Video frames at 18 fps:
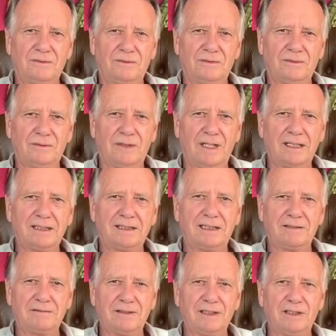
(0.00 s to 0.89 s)

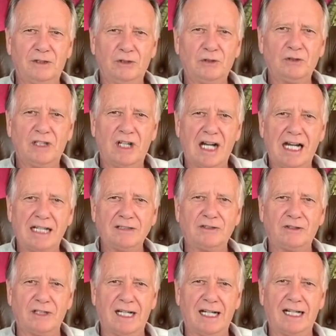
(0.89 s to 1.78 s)
relatively new
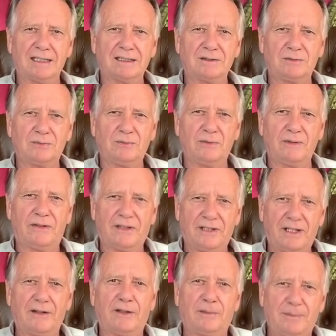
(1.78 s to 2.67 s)
contract with
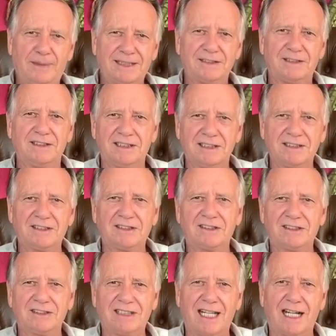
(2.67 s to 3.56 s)
another
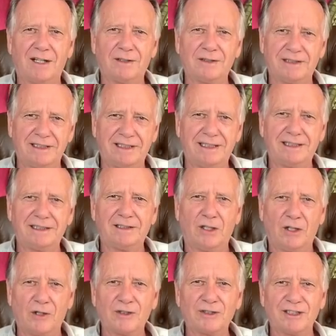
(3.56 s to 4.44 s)
business down
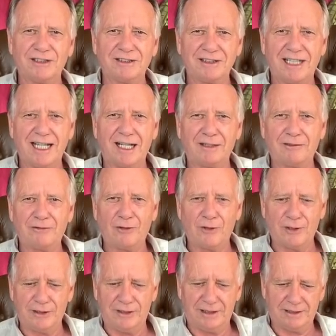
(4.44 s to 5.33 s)
in Oakland,
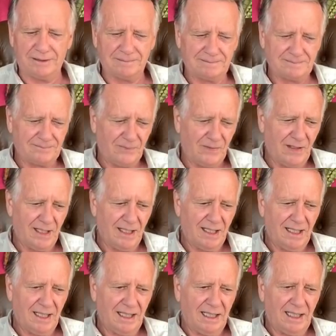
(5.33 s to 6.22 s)
California.
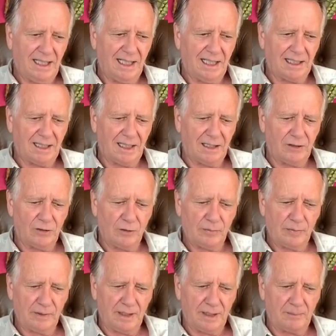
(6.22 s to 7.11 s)
And I'd
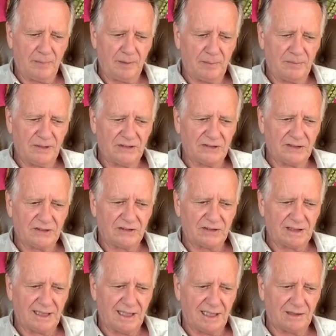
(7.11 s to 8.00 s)
opened up a
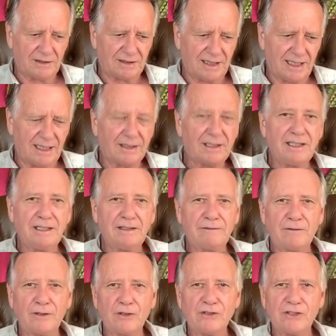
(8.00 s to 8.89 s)
business account at the
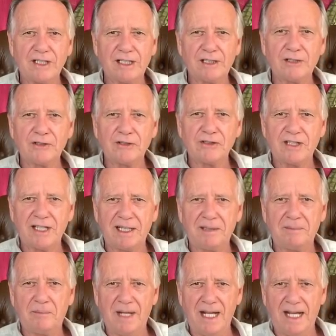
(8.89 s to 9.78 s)
First
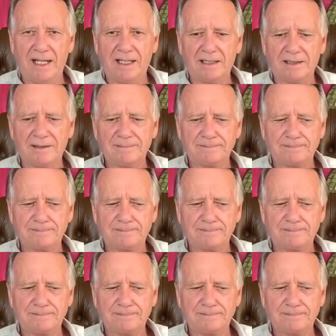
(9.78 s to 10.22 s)
Interstate Bank.